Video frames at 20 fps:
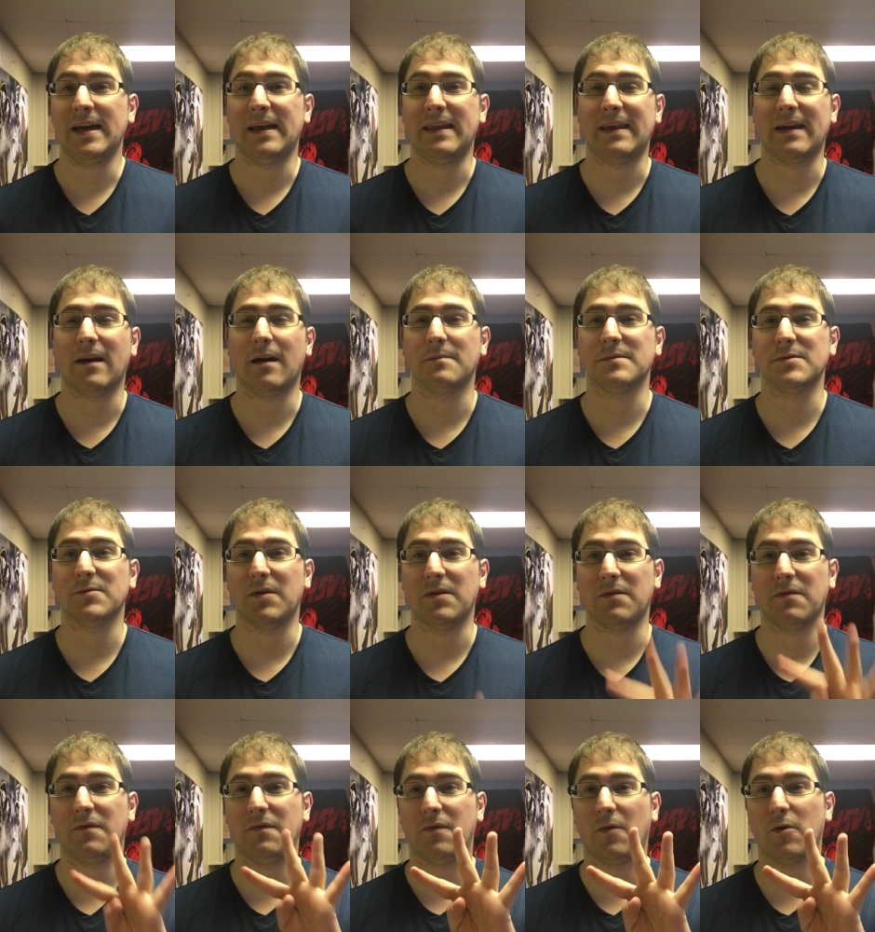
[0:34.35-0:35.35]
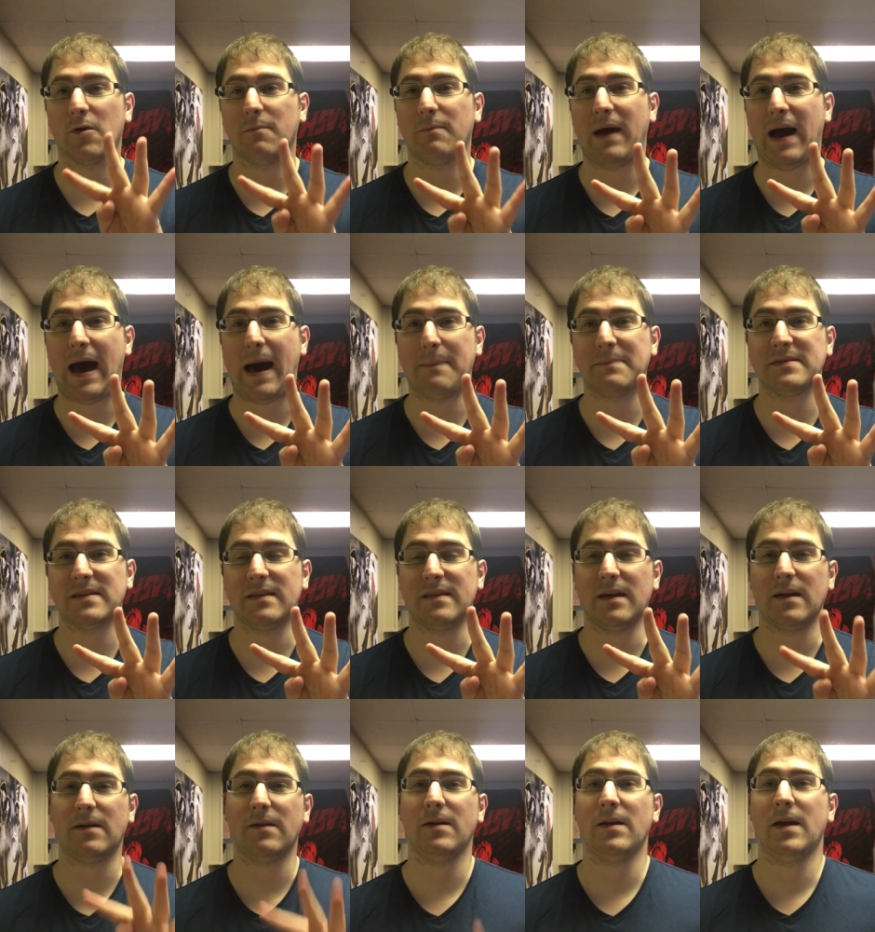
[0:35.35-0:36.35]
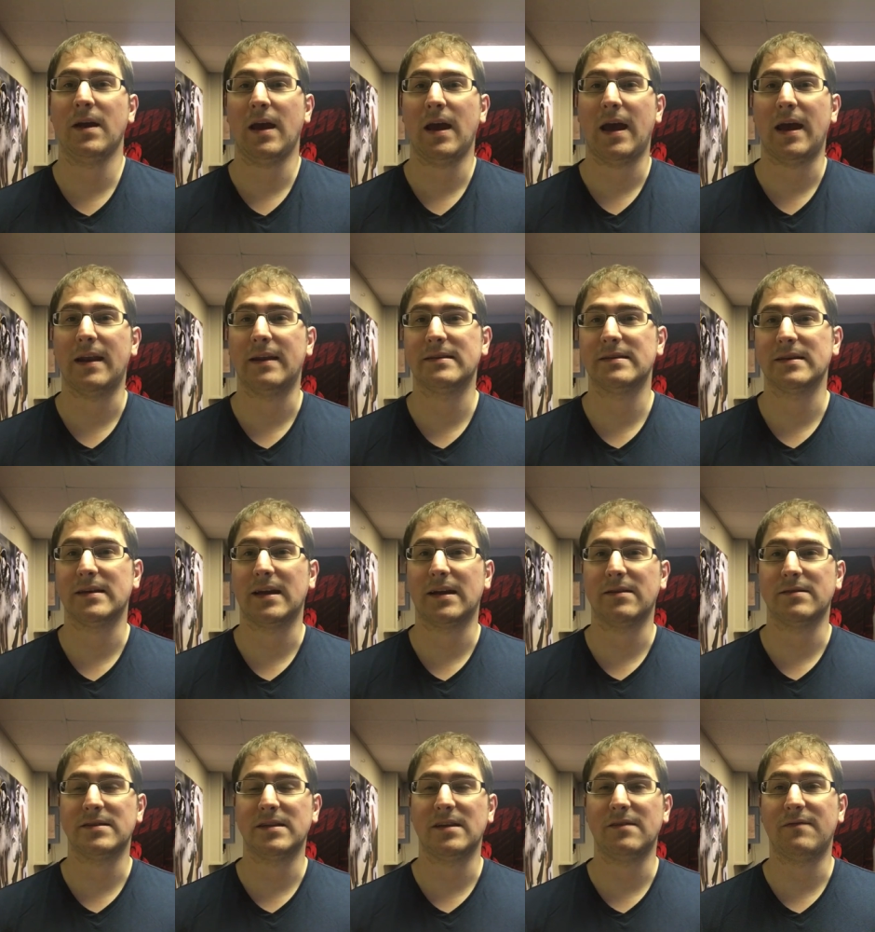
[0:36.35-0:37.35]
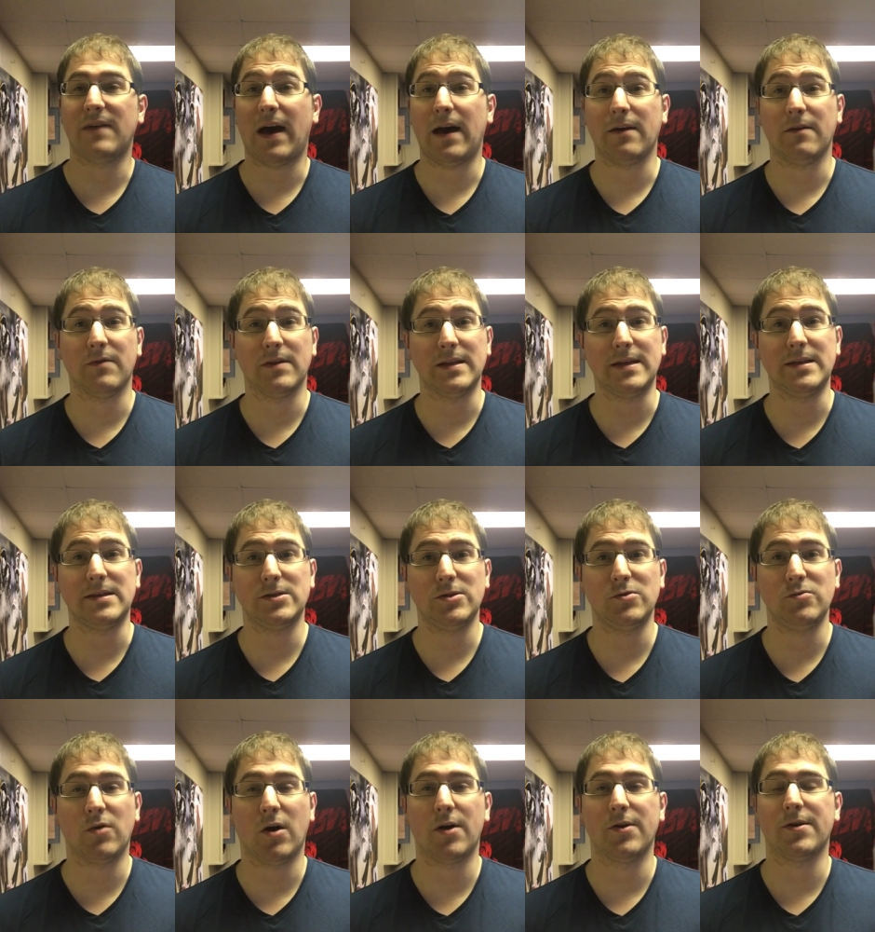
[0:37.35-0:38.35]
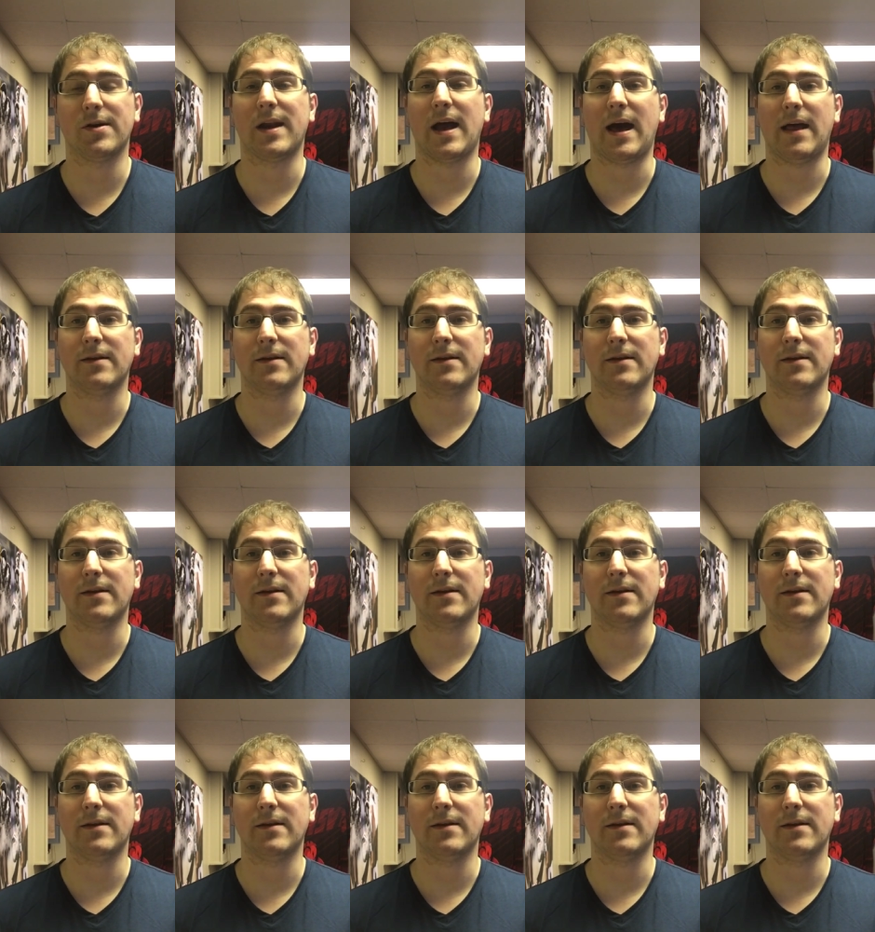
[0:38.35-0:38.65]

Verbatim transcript: It comes with four pops in there and it's a guaranteed value of at least $200.